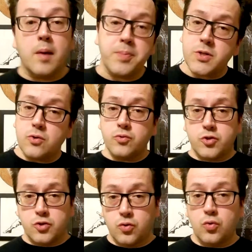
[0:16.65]
Episode
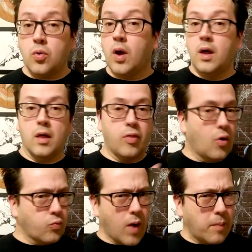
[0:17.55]
2,
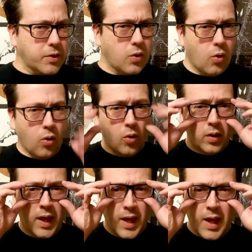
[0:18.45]
The Rabbit
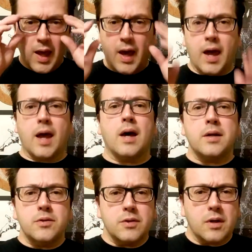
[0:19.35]
Hole.
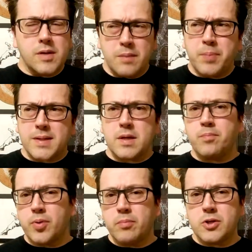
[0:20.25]
And it picks
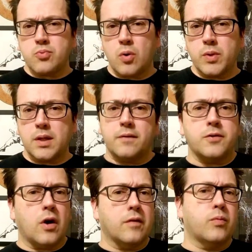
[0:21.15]
up pretty much where we
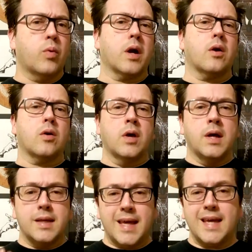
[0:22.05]
left off, where
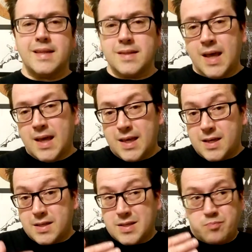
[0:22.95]
Kate
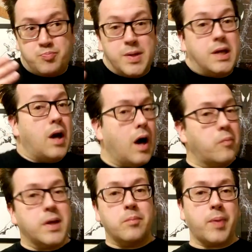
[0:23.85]
is
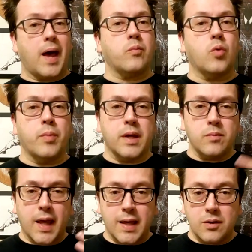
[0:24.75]
becoming
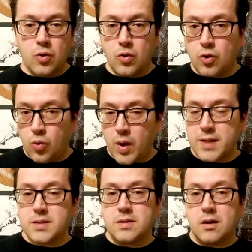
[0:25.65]
Batwoman in her
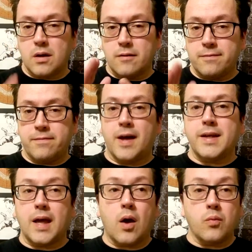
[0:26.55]
quest of
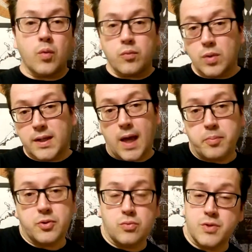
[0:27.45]
finding out what really
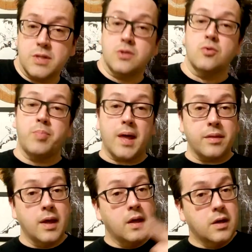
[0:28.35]
happened to her sister
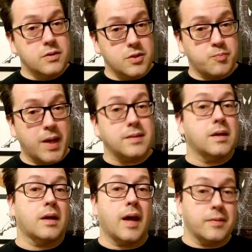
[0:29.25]
Beth,
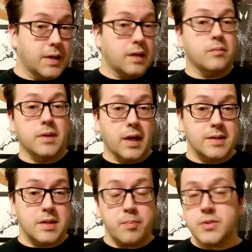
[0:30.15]
suspecting at the end of the
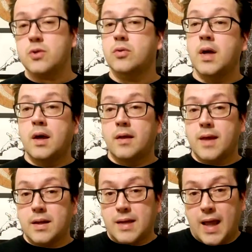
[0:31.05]
last episode
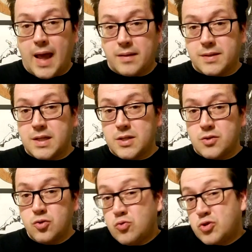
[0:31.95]
that the
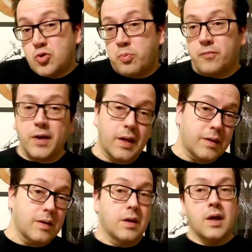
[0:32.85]
new
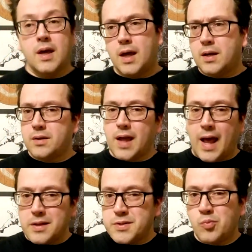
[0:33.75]
supervillain and
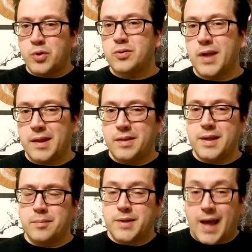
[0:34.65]
Alice in Wonderland
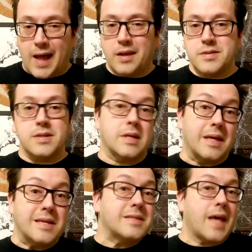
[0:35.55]
themed Alice
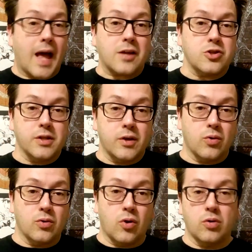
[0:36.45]
is actually
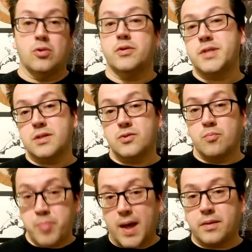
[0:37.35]
her long-lost sister
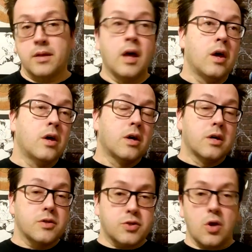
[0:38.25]
Beth.
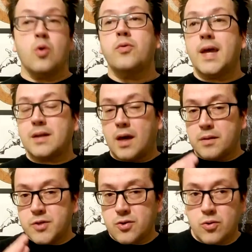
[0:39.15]
So that
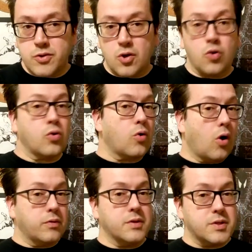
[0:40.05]
kind of starts her
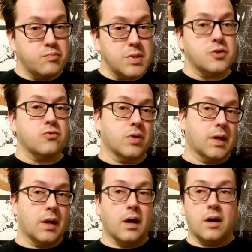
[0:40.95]
on this
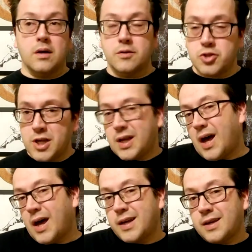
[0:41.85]
mystery,
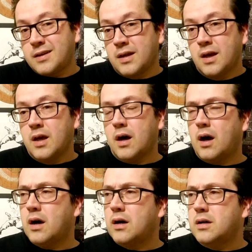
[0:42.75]
shanghaiing
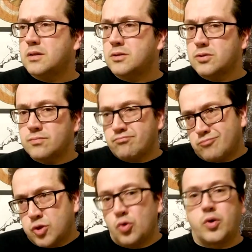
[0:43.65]

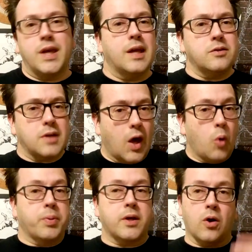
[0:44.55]
Luke into
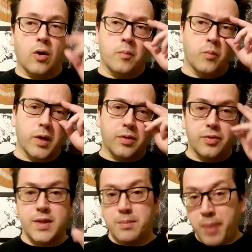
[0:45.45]
helping her
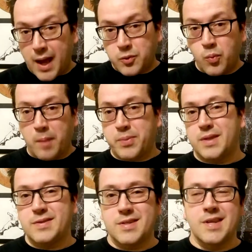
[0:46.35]
with the bat
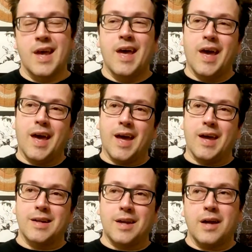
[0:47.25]
weapons
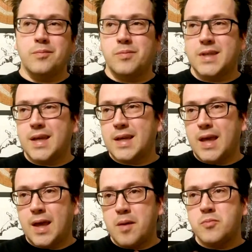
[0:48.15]
and kind of getting
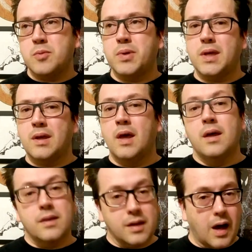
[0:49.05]
him to be
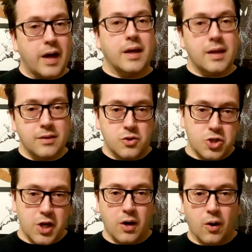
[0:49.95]
the guy in the
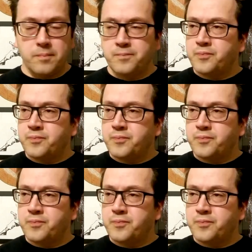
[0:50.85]
chair.